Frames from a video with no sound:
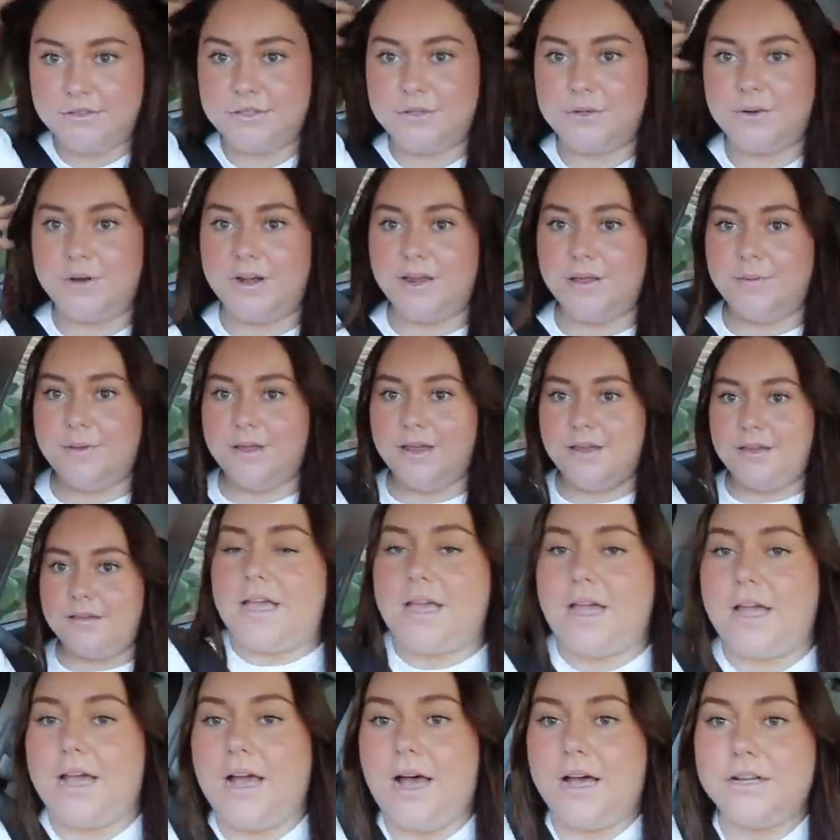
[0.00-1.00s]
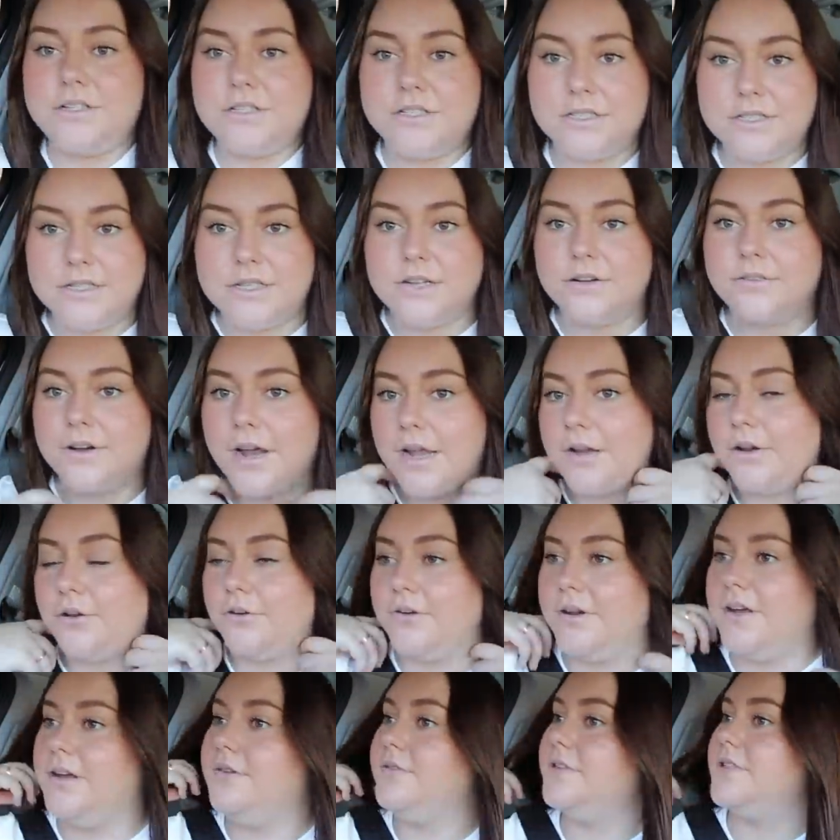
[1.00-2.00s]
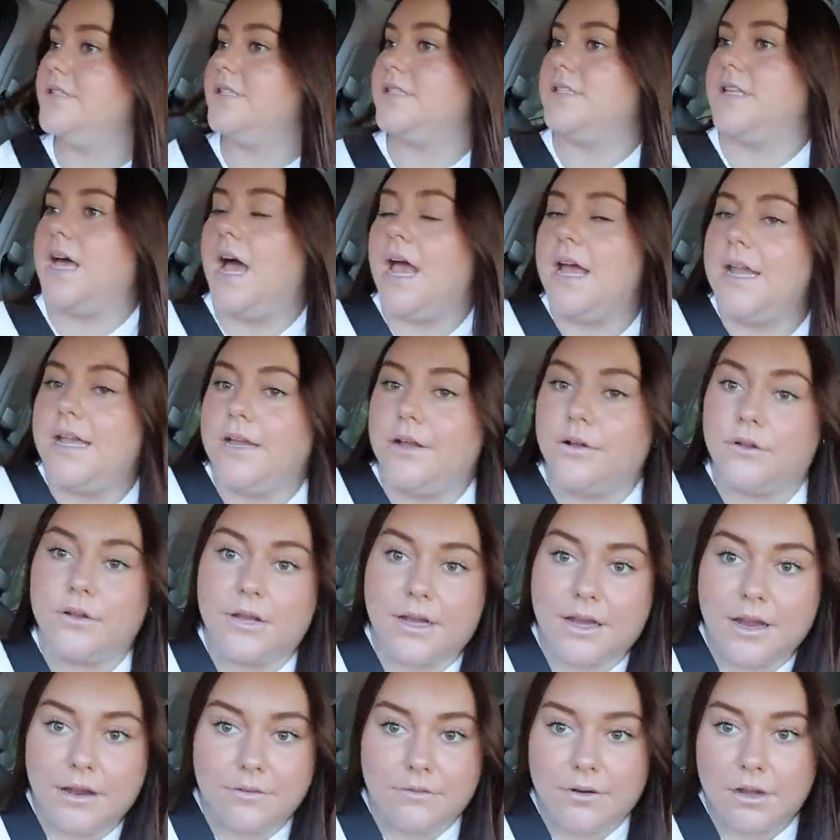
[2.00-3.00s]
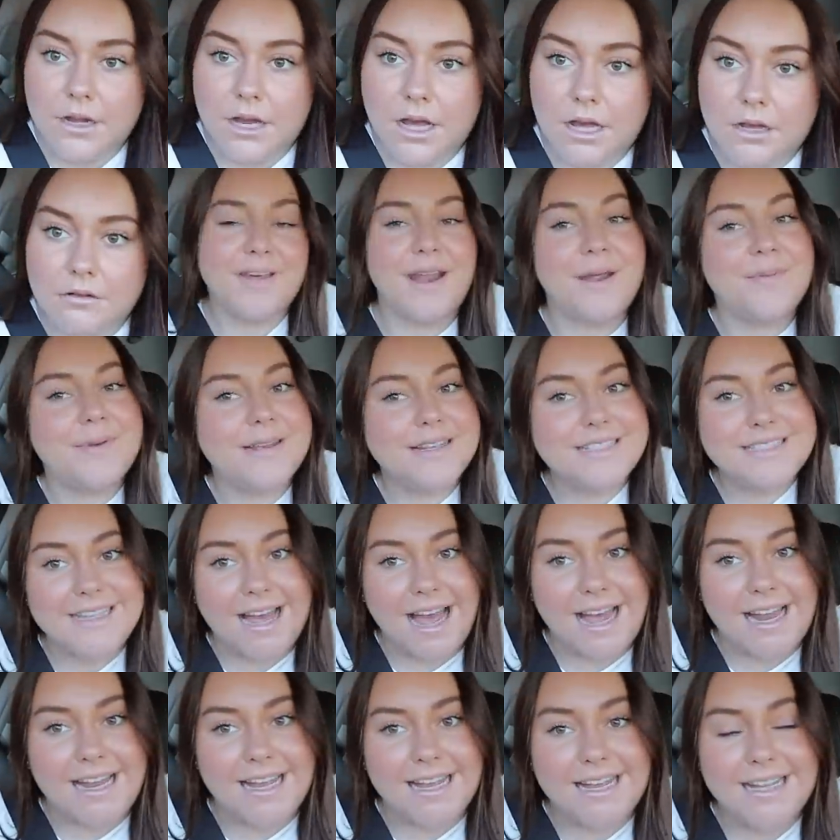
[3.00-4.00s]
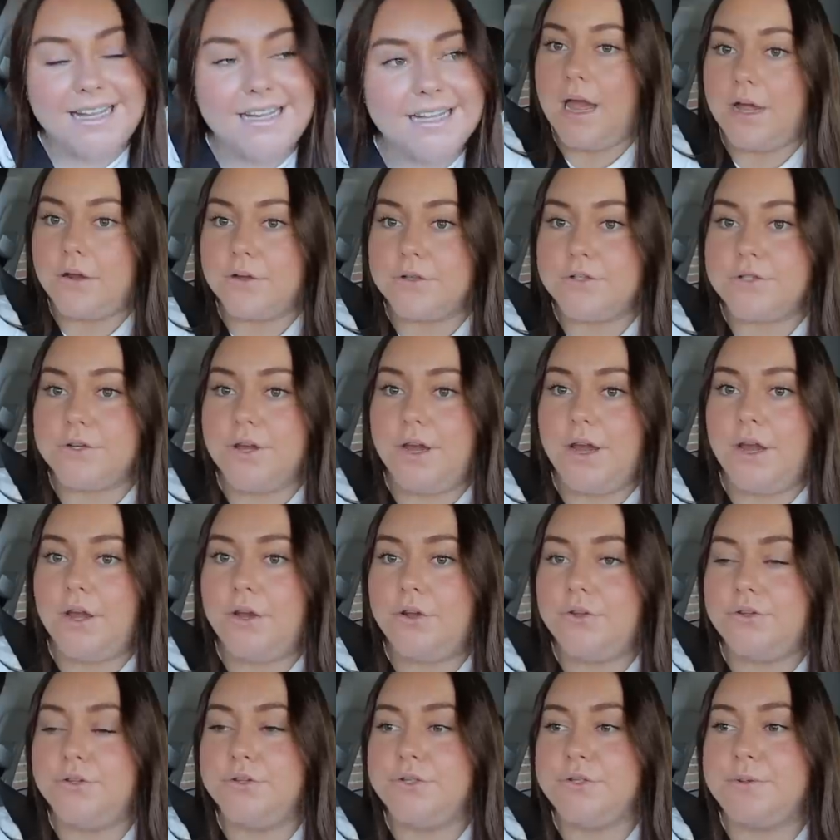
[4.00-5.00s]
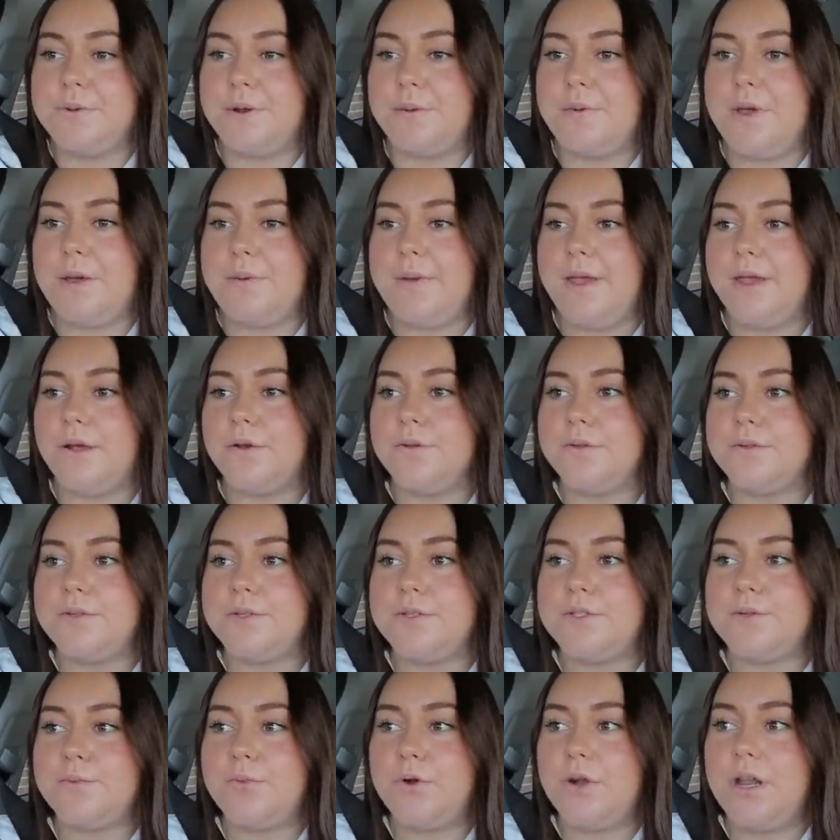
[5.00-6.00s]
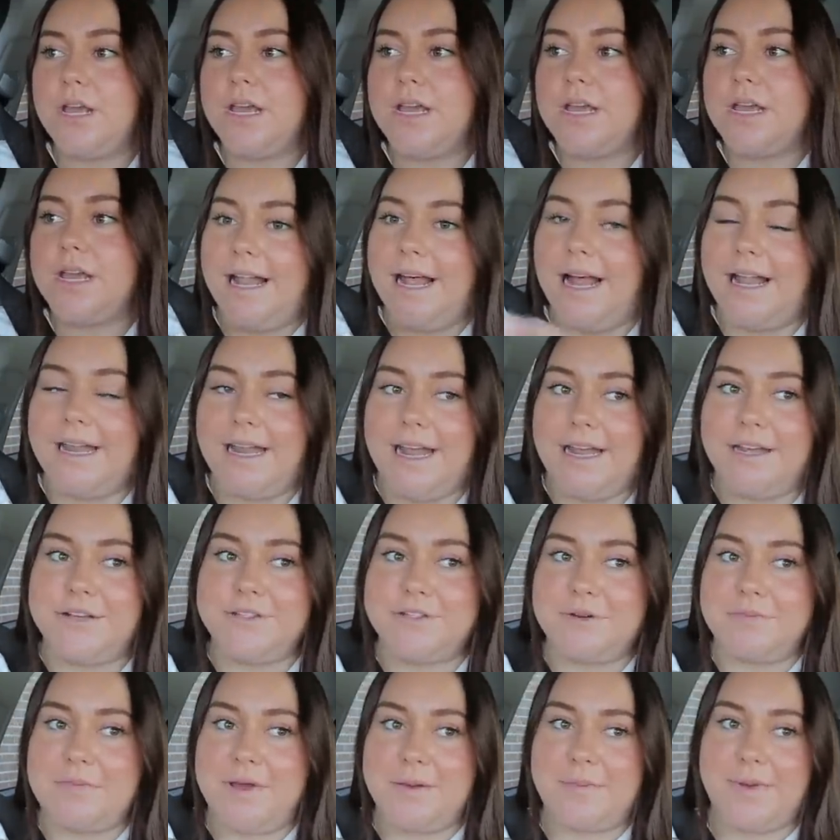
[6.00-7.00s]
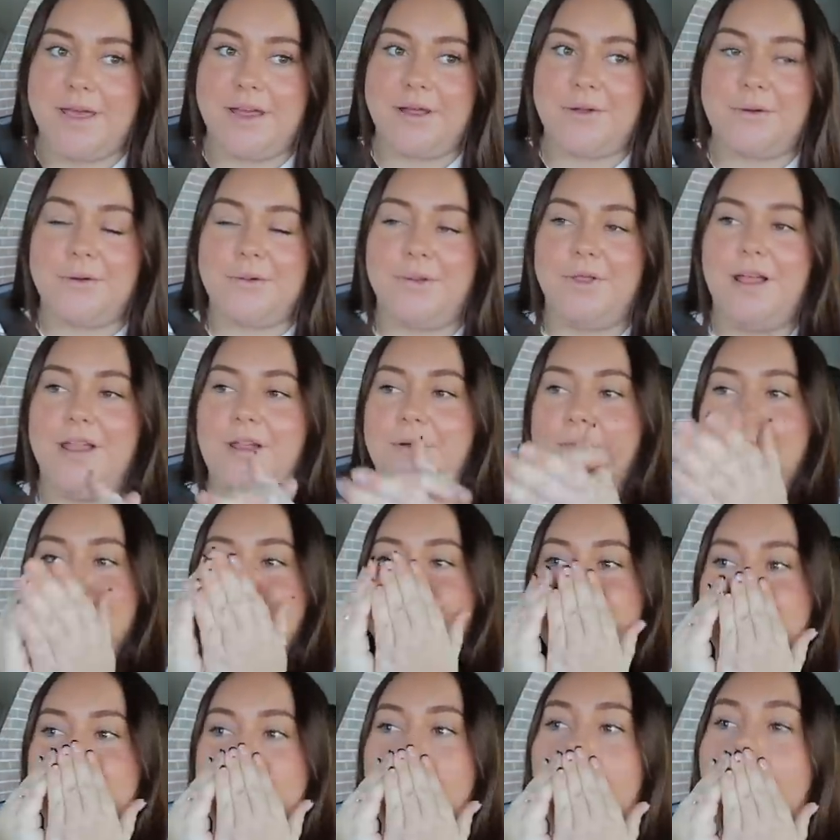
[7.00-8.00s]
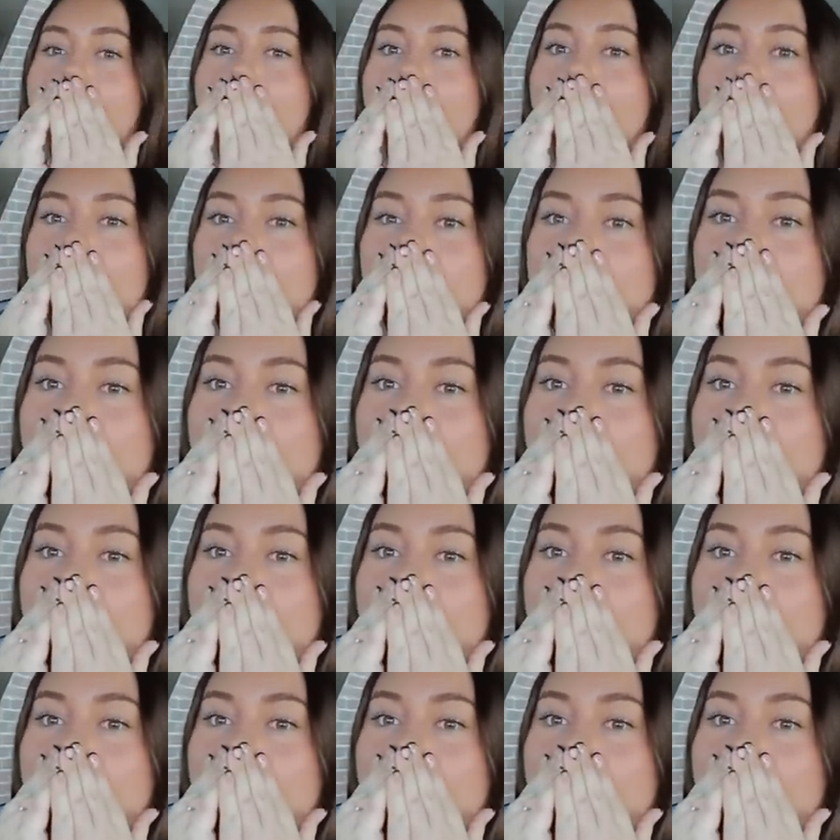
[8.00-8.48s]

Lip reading: Do you know what I mean? Like, I can't just sit around agreeing with society all day every day. But I'm excited. I also used one of my bagels this morning. I had eggs on my bagel and it was so